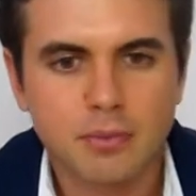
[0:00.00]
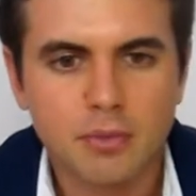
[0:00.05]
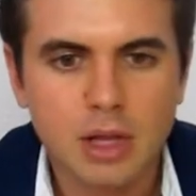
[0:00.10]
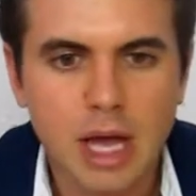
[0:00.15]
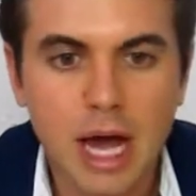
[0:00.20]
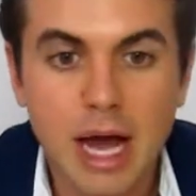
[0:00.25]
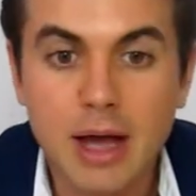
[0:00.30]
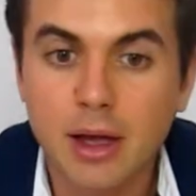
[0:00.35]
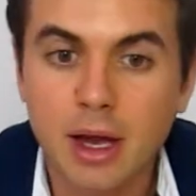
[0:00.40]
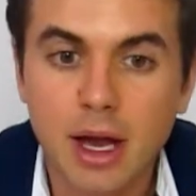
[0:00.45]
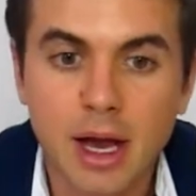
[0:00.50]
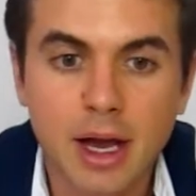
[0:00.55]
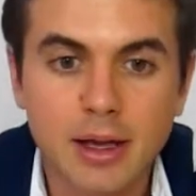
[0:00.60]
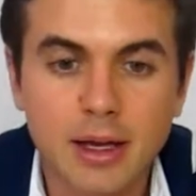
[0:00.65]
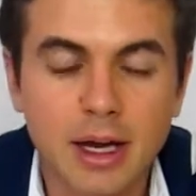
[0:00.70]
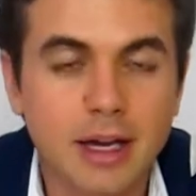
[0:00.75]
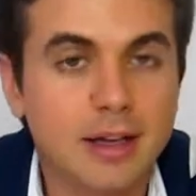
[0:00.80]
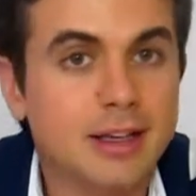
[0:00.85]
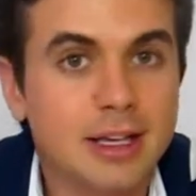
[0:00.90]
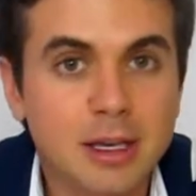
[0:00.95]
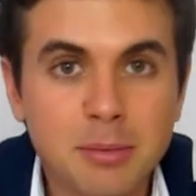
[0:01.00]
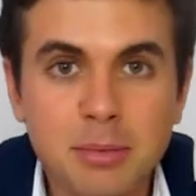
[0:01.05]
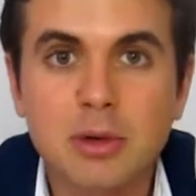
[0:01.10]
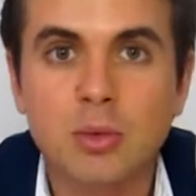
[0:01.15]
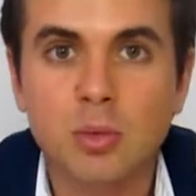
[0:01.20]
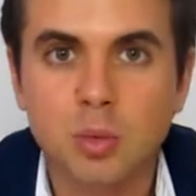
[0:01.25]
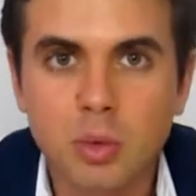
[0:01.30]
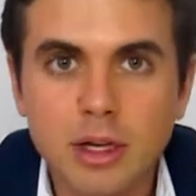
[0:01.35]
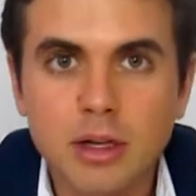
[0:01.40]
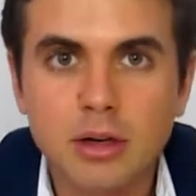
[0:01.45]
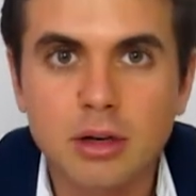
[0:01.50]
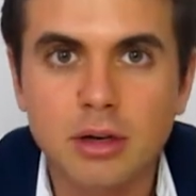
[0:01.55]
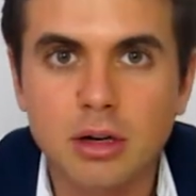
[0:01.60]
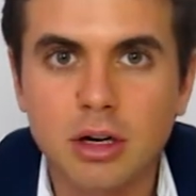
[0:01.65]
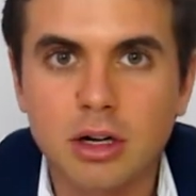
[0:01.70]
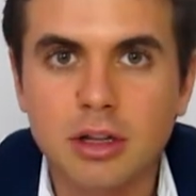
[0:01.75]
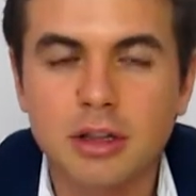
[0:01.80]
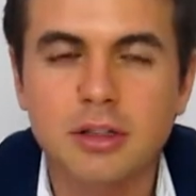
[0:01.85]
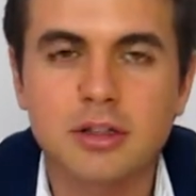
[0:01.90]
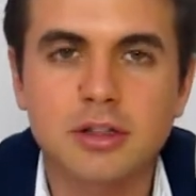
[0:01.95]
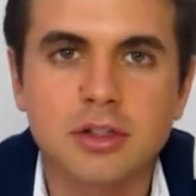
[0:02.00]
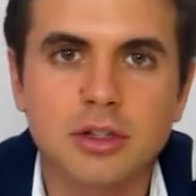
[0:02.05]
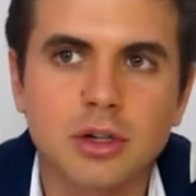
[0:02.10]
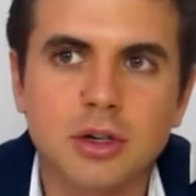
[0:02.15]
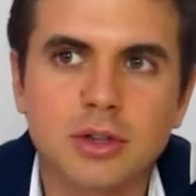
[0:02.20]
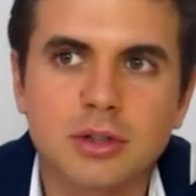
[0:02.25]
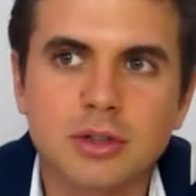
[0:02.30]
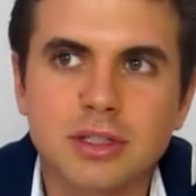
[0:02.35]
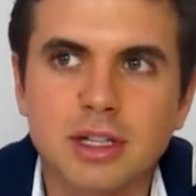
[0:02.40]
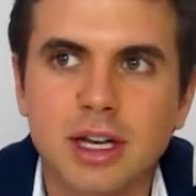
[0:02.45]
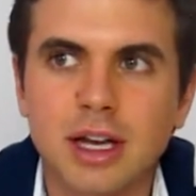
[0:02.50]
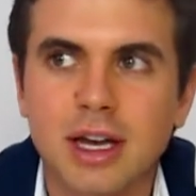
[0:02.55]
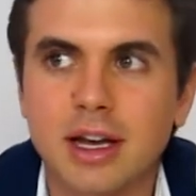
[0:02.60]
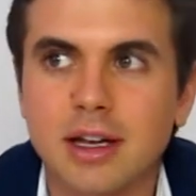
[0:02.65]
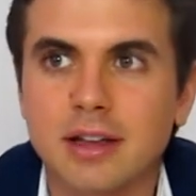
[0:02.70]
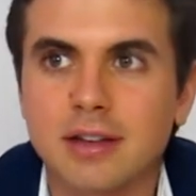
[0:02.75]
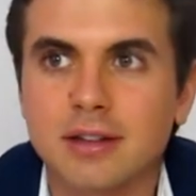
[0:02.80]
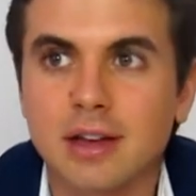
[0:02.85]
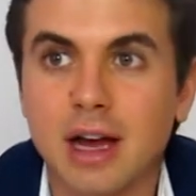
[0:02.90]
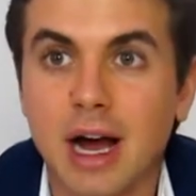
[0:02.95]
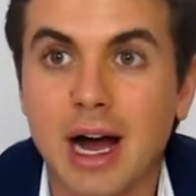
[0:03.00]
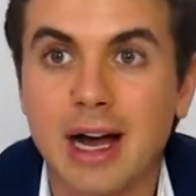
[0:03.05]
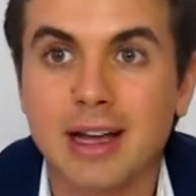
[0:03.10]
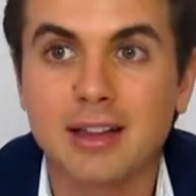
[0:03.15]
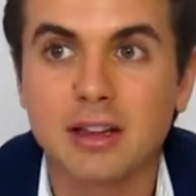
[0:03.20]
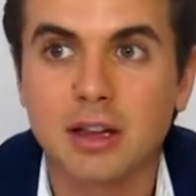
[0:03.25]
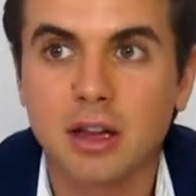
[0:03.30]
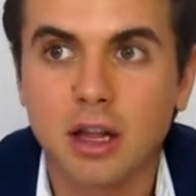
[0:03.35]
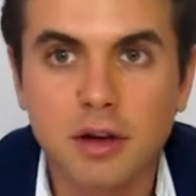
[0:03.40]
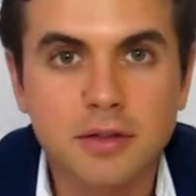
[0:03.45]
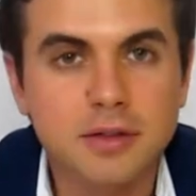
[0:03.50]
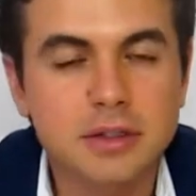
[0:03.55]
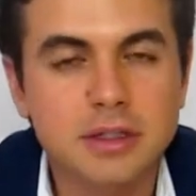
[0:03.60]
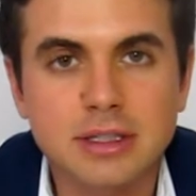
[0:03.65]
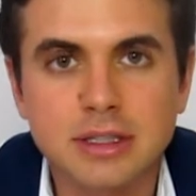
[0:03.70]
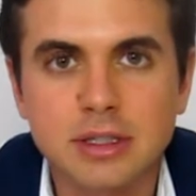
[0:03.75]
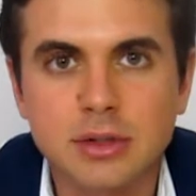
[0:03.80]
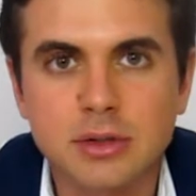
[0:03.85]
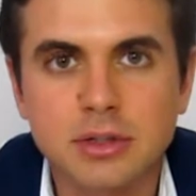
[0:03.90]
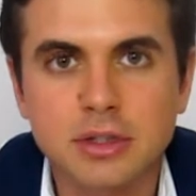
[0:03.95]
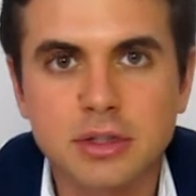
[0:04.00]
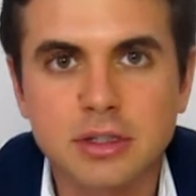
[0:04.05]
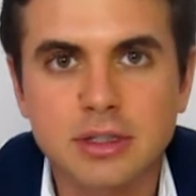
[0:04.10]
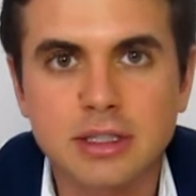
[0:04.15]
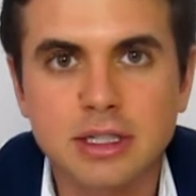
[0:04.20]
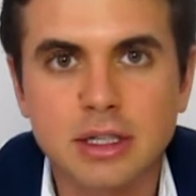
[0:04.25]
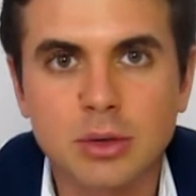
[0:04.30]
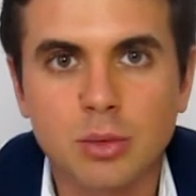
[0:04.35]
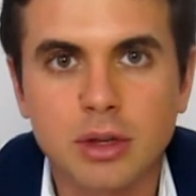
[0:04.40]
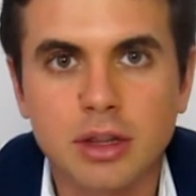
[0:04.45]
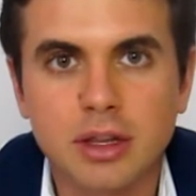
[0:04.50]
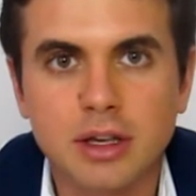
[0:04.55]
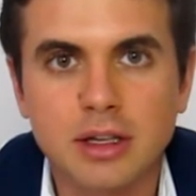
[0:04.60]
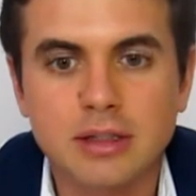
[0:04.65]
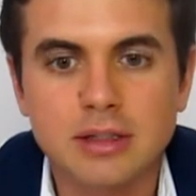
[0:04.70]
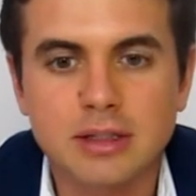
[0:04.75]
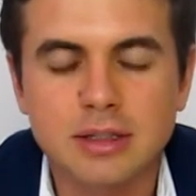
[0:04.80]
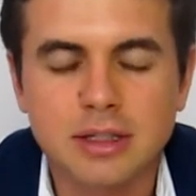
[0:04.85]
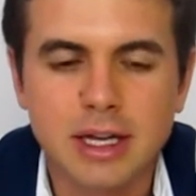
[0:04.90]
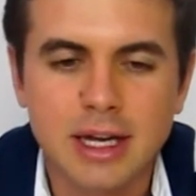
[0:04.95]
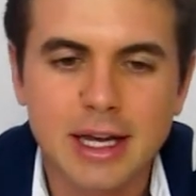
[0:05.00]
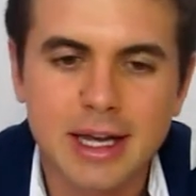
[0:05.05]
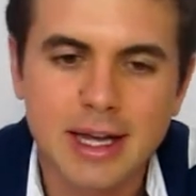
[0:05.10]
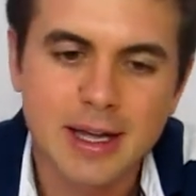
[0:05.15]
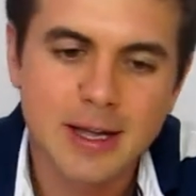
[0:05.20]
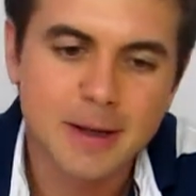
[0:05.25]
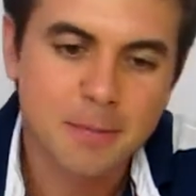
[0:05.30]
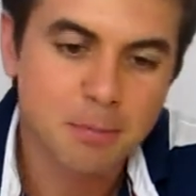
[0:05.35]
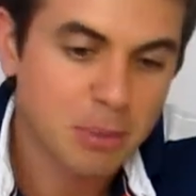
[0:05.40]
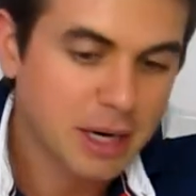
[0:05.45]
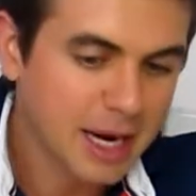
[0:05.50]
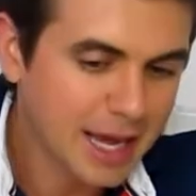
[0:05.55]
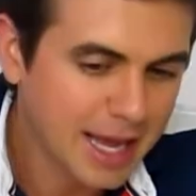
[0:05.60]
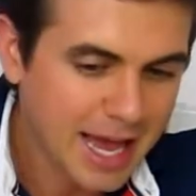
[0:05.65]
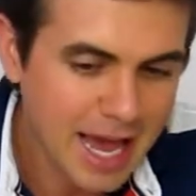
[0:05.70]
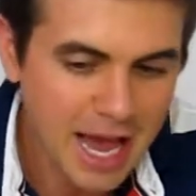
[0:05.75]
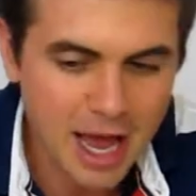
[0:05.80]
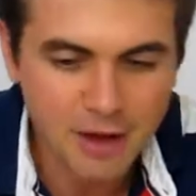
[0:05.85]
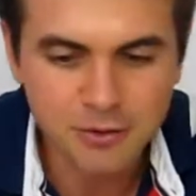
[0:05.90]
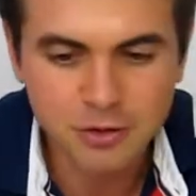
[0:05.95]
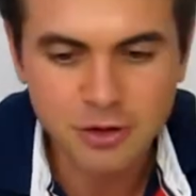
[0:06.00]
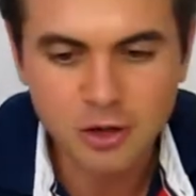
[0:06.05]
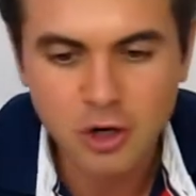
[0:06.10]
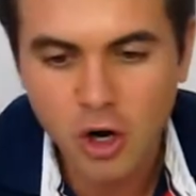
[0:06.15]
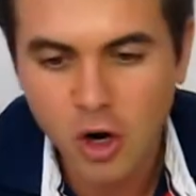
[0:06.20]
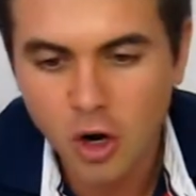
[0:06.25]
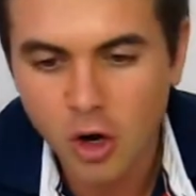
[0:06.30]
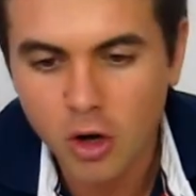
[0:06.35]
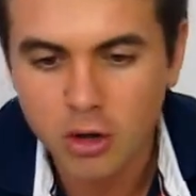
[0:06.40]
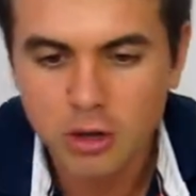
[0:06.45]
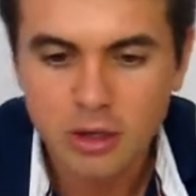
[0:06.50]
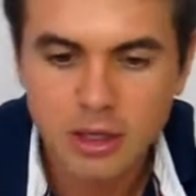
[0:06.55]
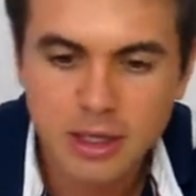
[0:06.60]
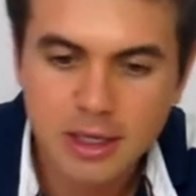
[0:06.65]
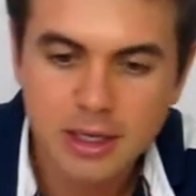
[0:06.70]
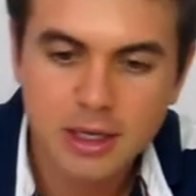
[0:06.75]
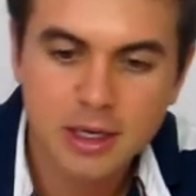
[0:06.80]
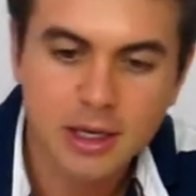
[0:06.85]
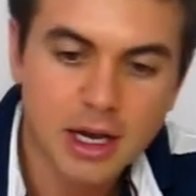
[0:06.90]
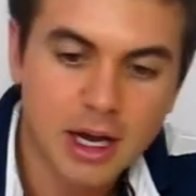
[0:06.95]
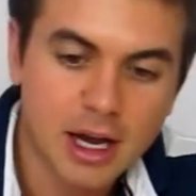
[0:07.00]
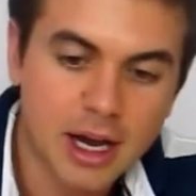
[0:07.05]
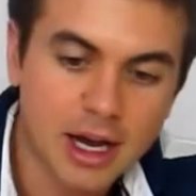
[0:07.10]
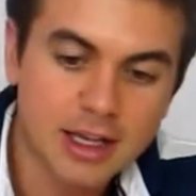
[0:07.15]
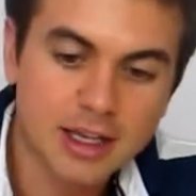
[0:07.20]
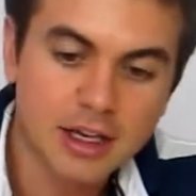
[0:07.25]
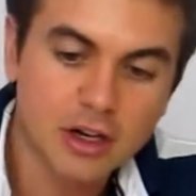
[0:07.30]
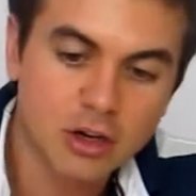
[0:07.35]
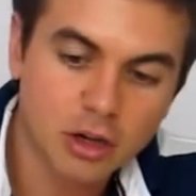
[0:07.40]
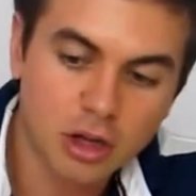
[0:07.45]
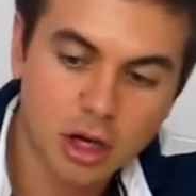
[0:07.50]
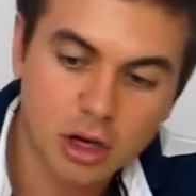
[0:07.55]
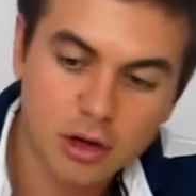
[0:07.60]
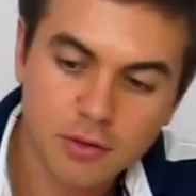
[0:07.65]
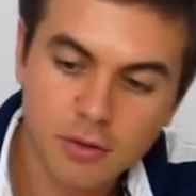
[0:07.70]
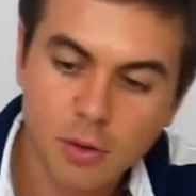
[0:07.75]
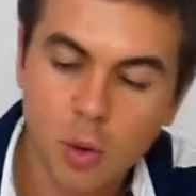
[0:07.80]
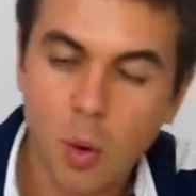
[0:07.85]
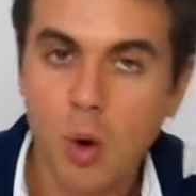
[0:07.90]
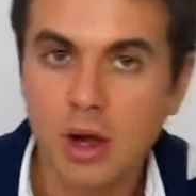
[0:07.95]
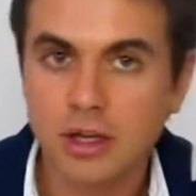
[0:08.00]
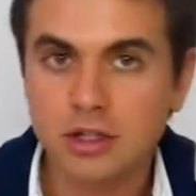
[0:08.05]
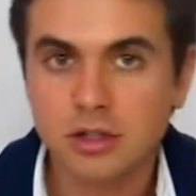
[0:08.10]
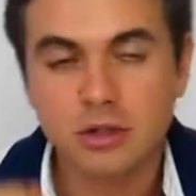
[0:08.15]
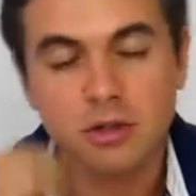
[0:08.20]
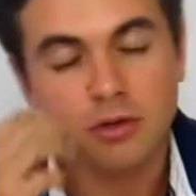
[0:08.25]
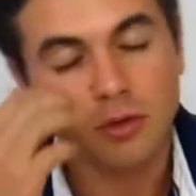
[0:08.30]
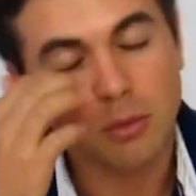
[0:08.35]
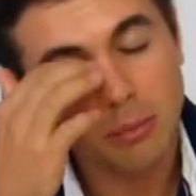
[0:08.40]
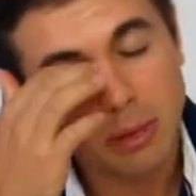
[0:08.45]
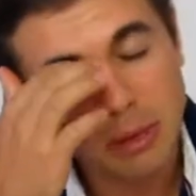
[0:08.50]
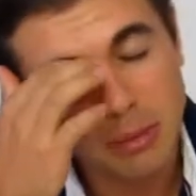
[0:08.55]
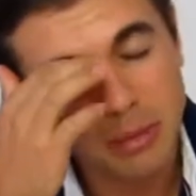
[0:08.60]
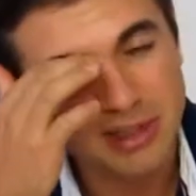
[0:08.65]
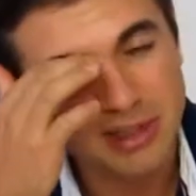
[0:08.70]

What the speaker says: I keep it real on these shows, and I'd love to see you succeed with this, but I have to I get a lot of questions from people